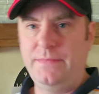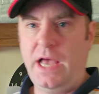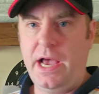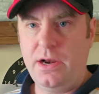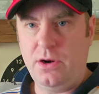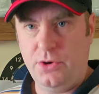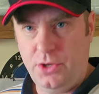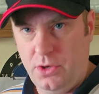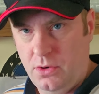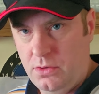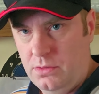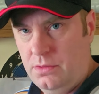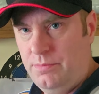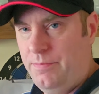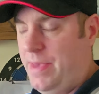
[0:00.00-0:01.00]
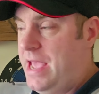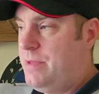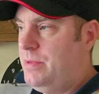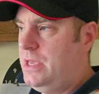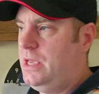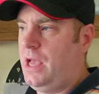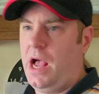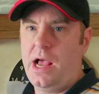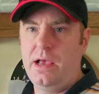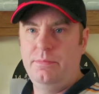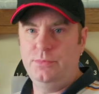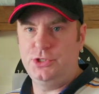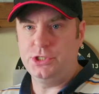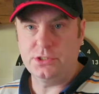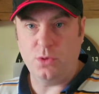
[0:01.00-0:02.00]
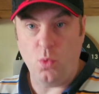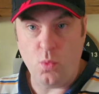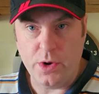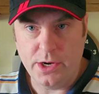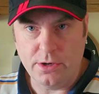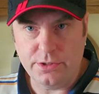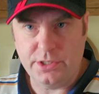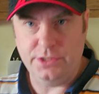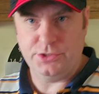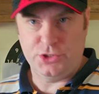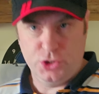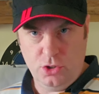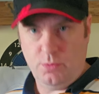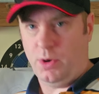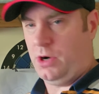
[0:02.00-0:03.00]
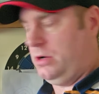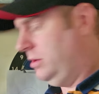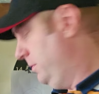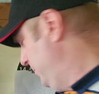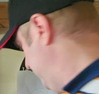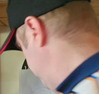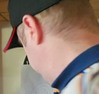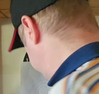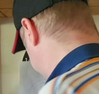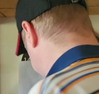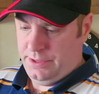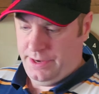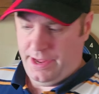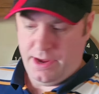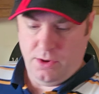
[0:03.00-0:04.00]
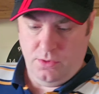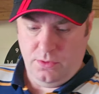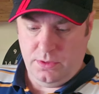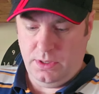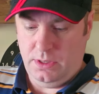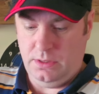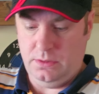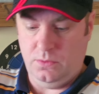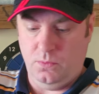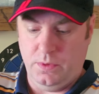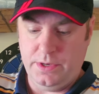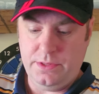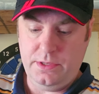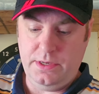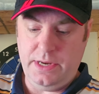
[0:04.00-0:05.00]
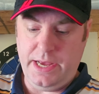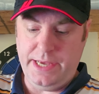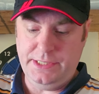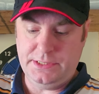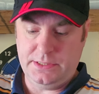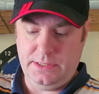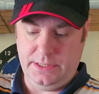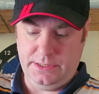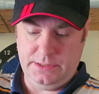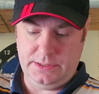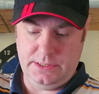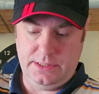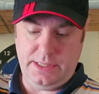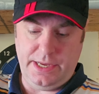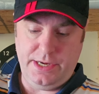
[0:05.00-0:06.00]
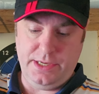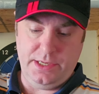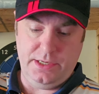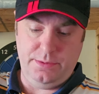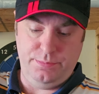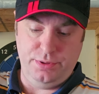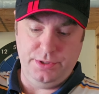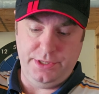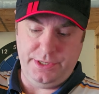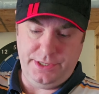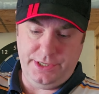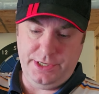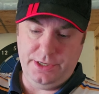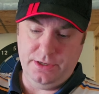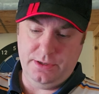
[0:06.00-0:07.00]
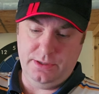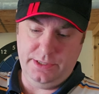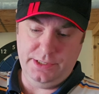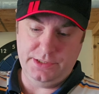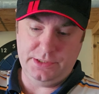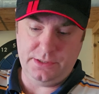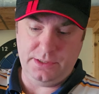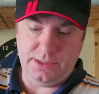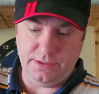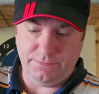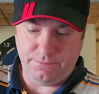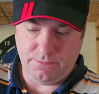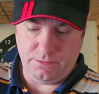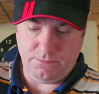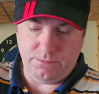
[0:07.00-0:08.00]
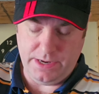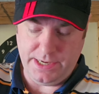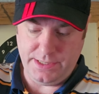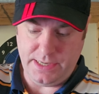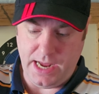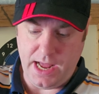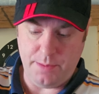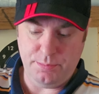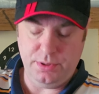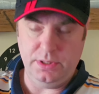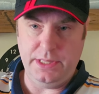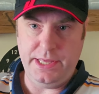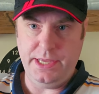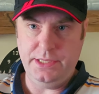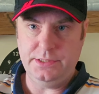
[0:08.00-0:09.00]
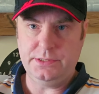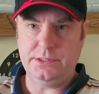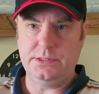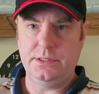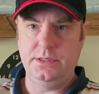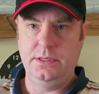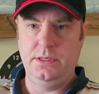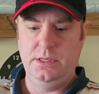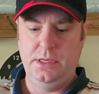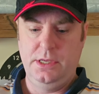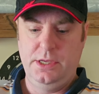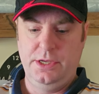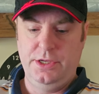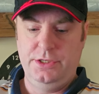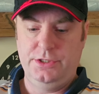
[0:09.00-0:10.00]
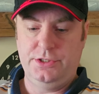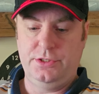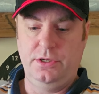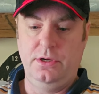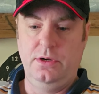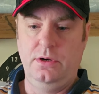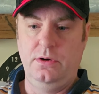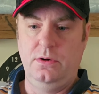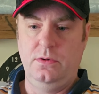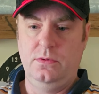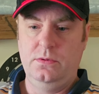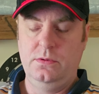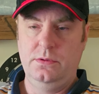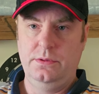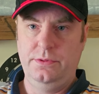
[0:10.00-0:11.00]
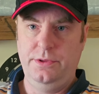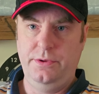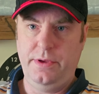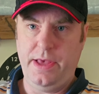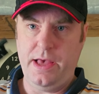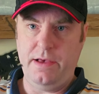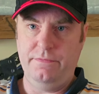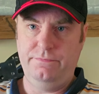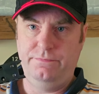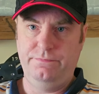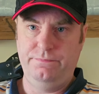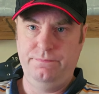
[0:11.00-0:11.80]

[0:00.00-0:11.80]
I don't know. Maybe I'm just a weird consumer. Now, one of the nice things that they did put in here is the different red dot plates. So you have